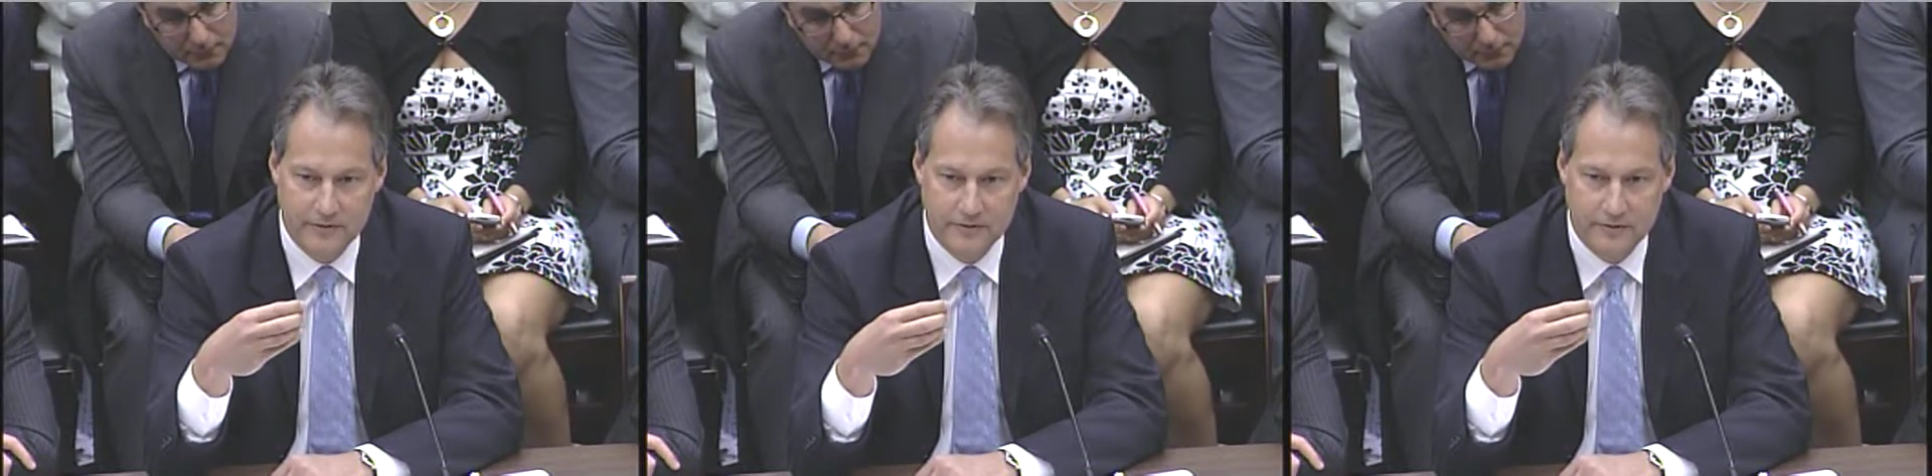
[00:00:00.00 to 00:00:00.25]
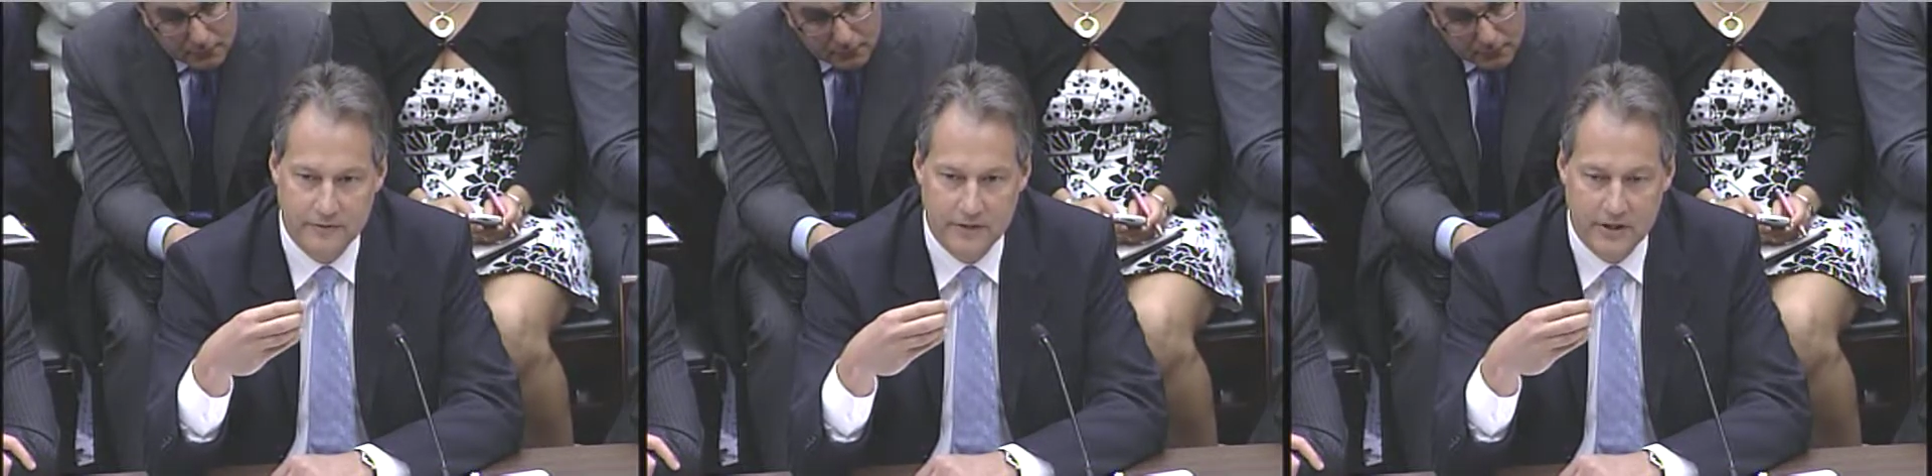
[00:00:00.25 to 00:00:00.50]

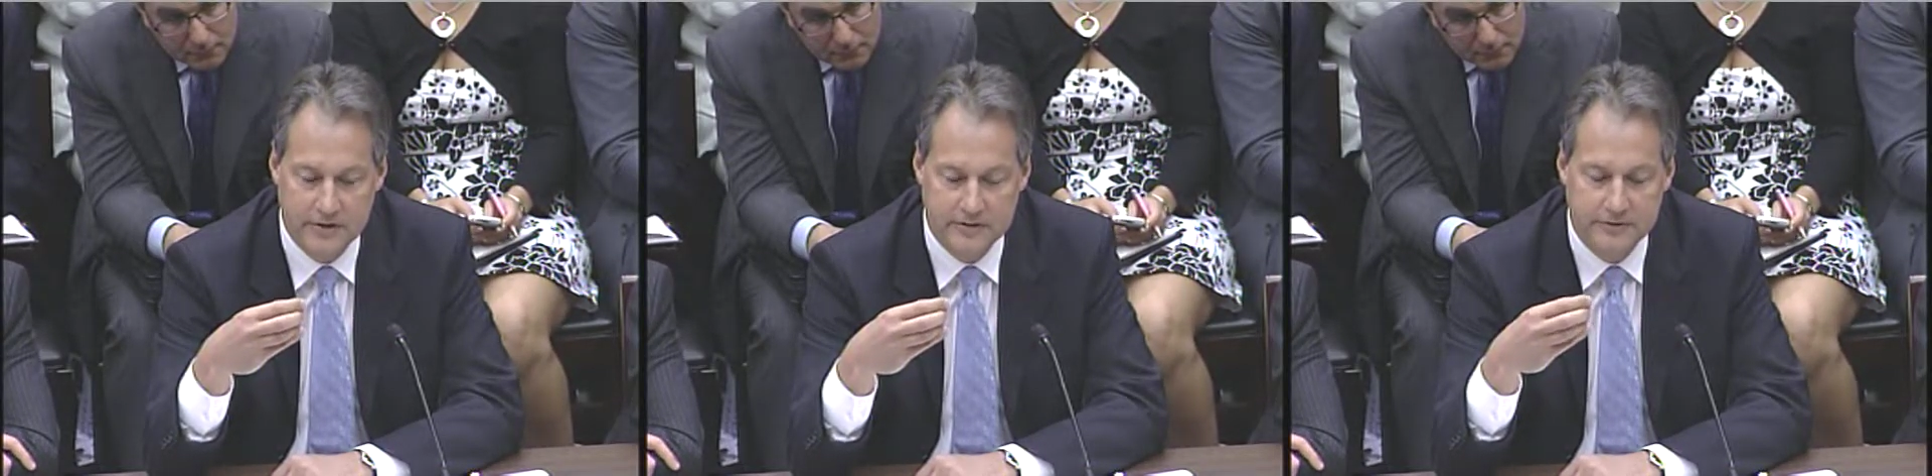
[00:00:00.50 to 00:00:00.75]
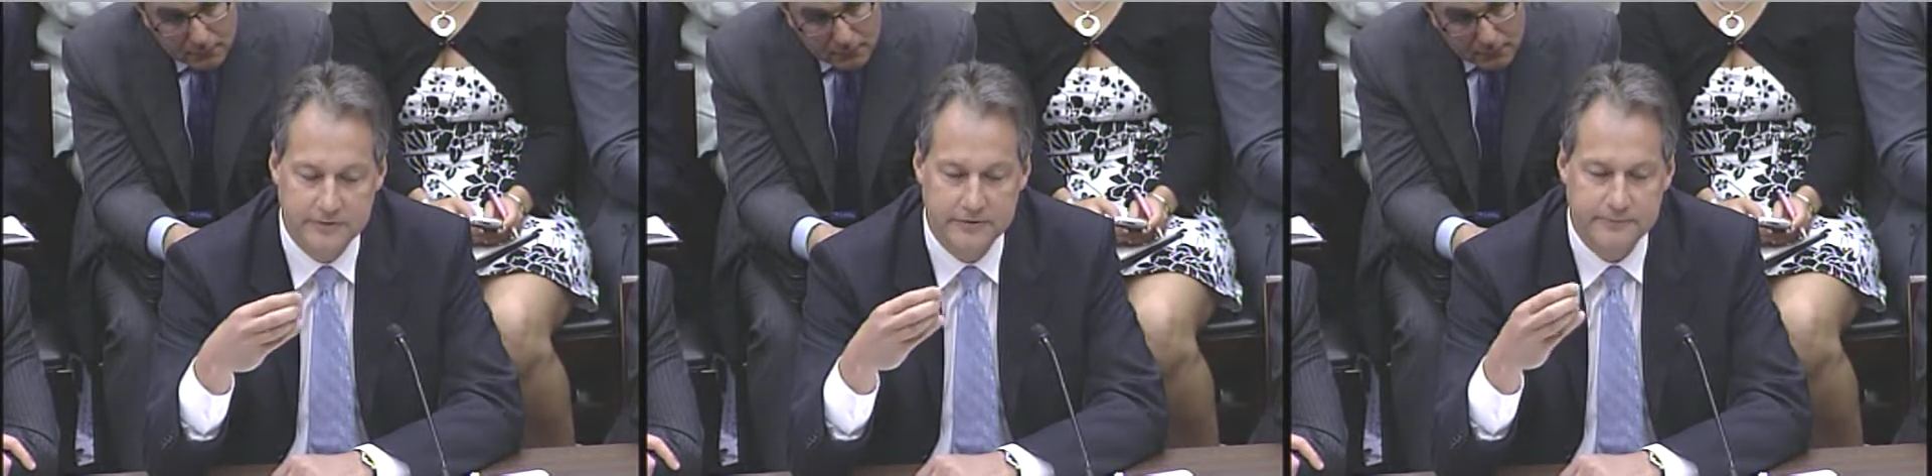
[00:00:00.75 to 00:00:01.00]

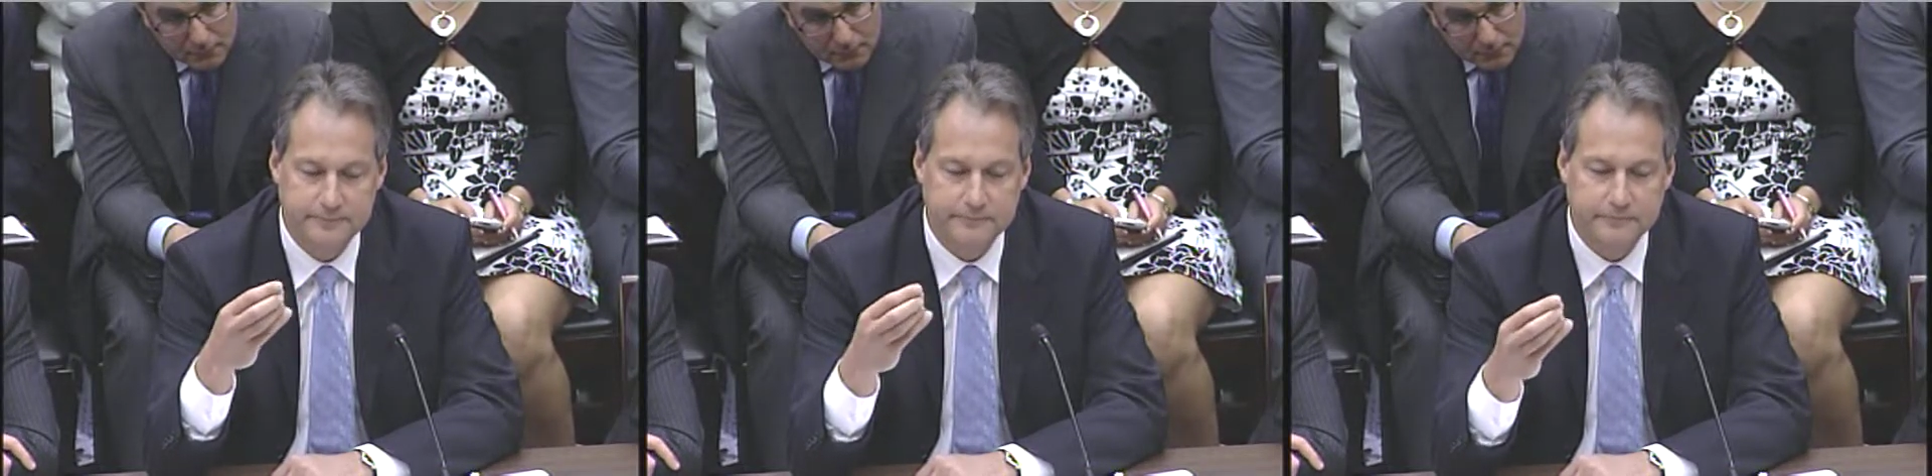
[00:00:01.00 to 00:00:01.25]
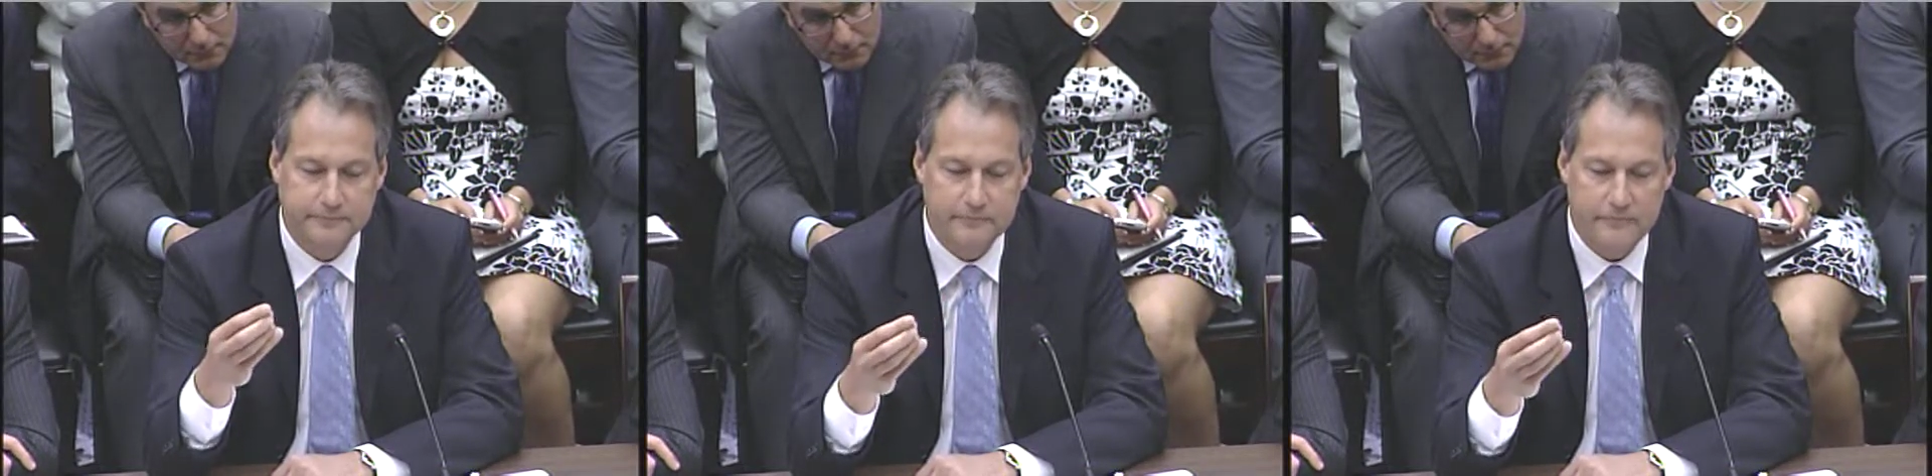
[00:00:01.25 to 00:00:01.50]
certifications.
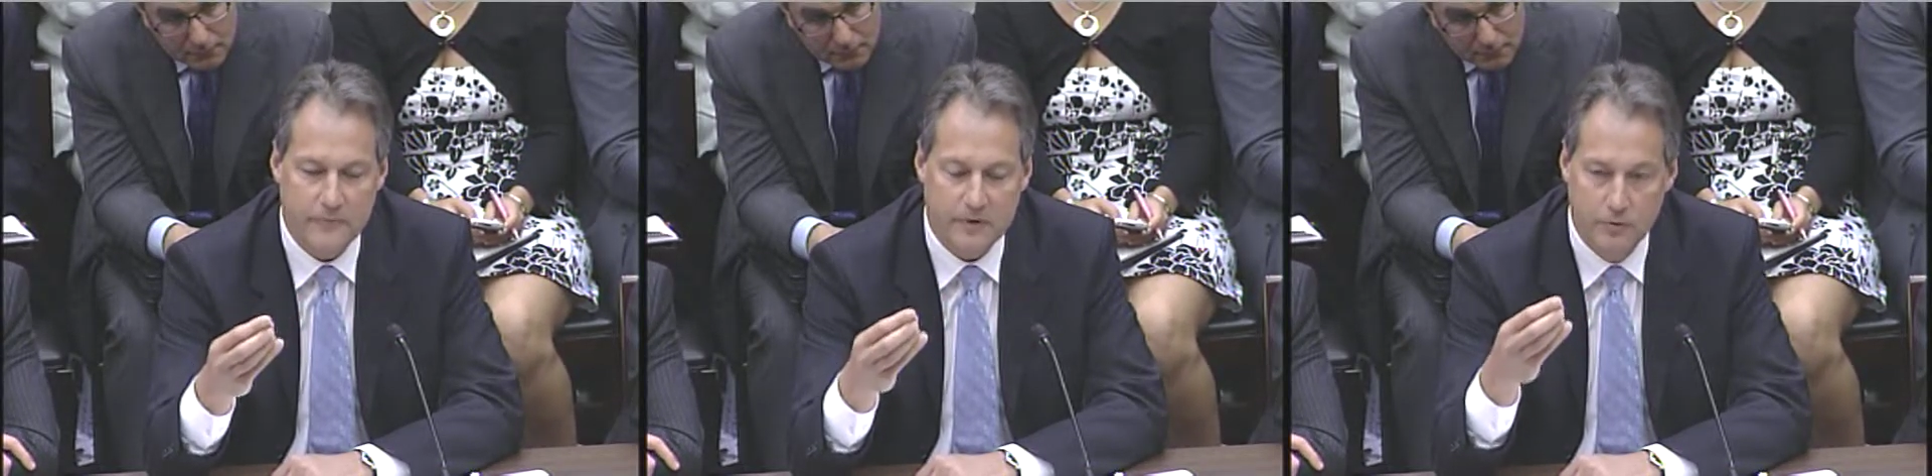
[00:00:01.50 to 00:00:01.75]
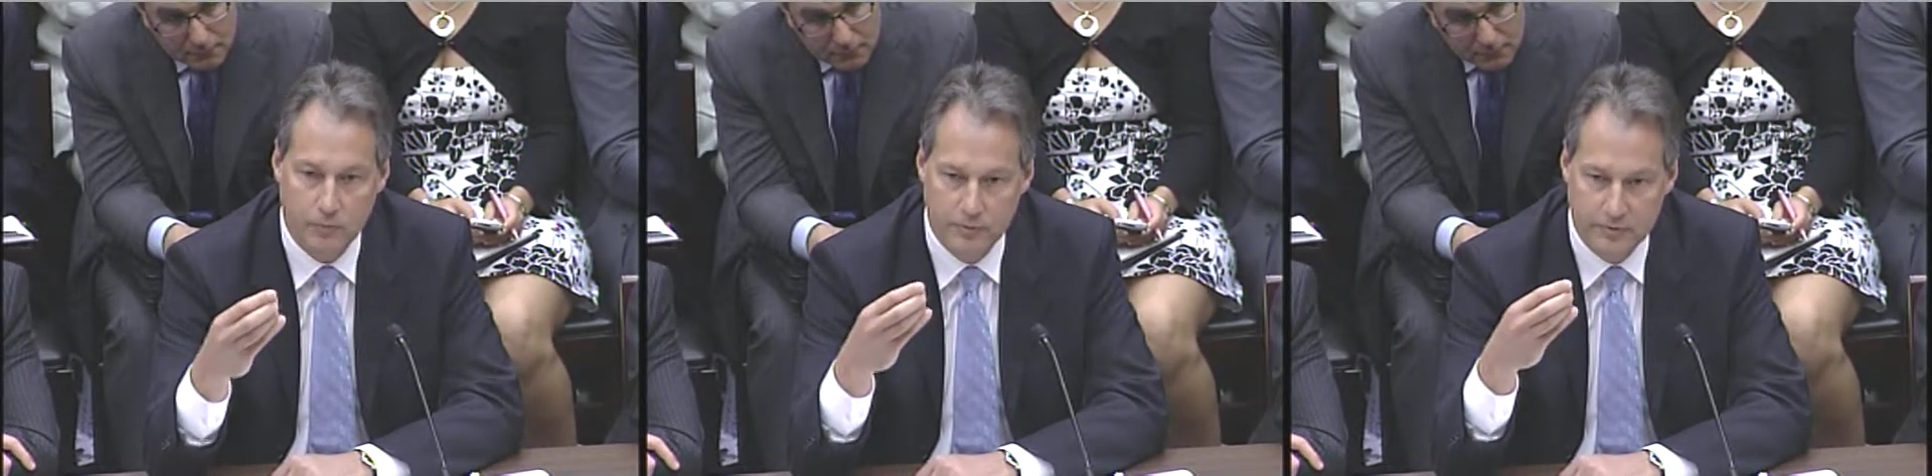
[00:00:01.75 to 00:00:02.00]
We